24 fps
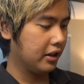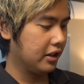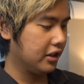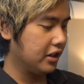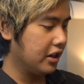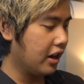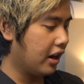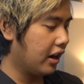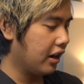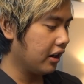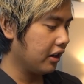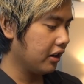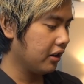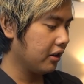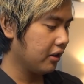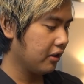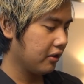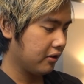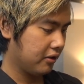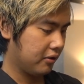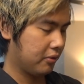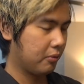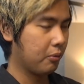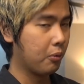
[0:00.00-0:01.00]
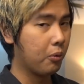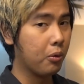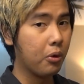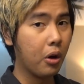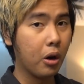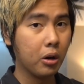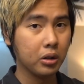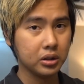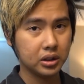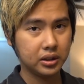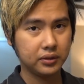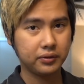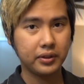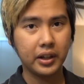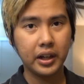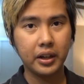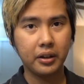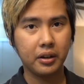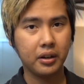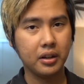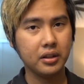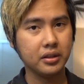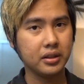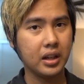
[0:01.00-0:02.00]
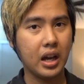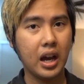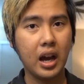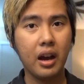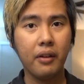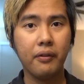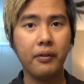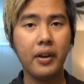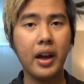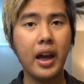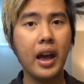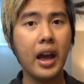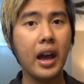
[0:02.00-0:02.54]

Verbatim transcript: young rose fragrance I've